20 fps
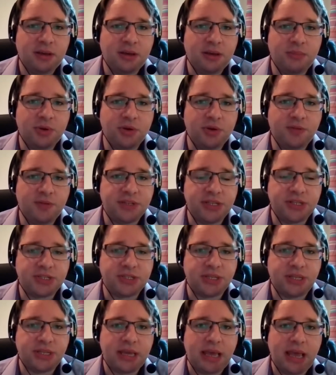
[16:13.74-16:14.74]
moved
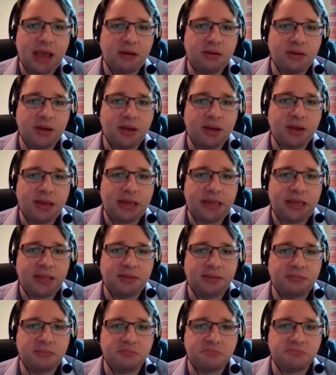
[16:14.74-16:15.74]
into the area
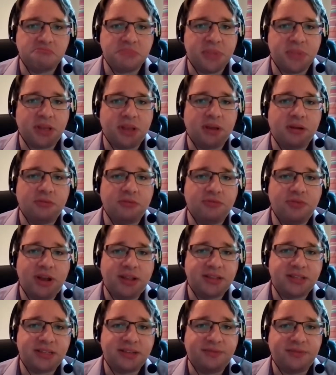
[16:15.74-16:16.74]
in, you know, a
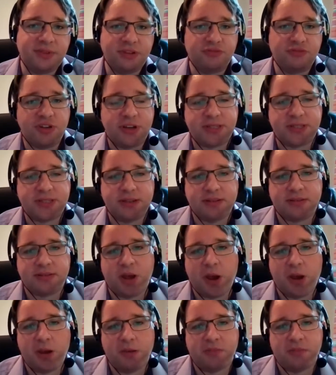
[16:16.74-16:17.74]
relatively recent
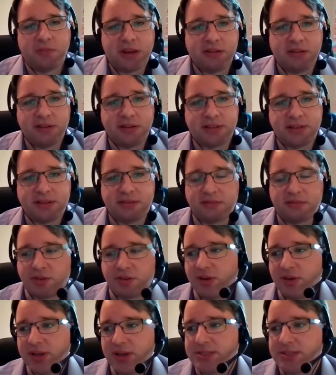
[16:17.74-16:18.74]
time period and the
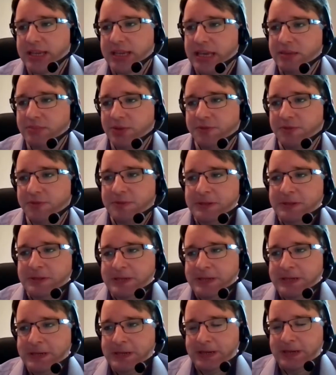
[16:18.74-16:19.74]
great scheme of
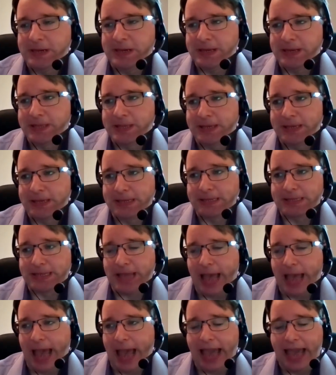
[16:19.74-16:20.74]
things.
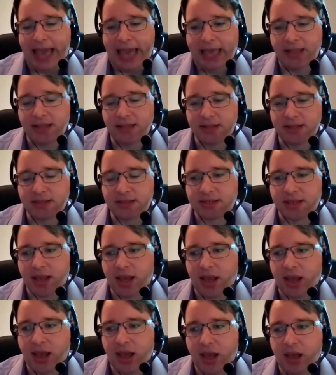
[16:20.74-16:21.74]
And
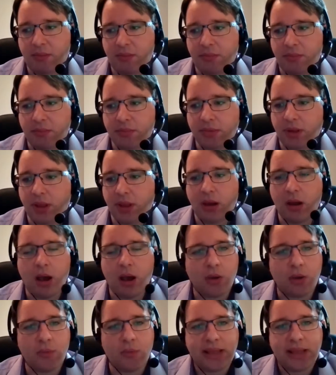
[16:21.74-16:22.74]
you know,
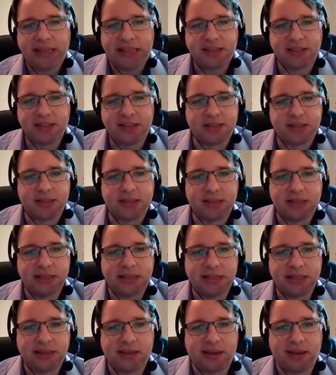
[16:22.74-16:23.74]
I went into
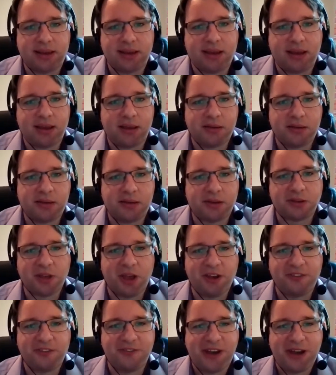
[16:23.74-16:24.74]
the,
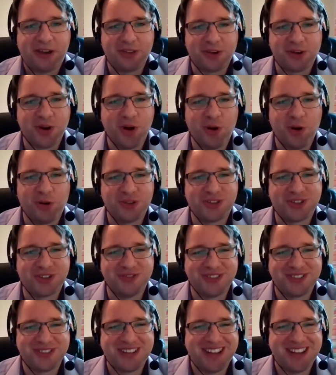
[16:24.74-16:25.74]
I felt the call to
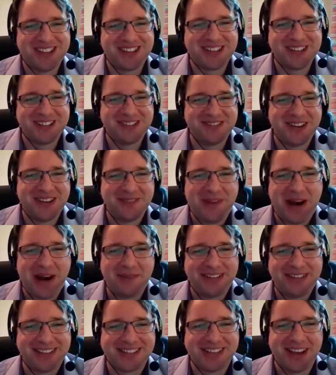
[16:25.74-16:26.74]
return to
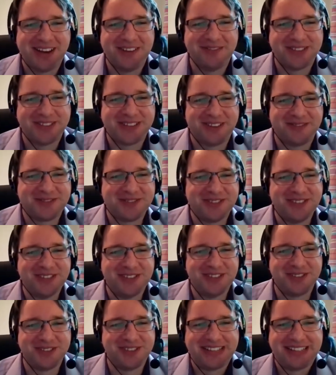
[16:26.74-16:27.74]
public service after
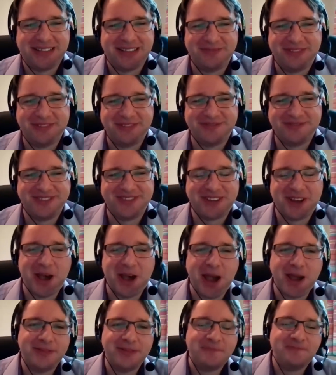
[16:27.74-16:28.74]
enjoying a little bit of a
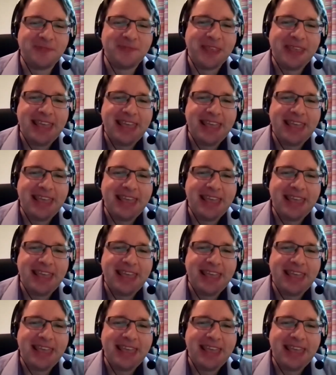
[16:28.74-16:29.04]
retirement.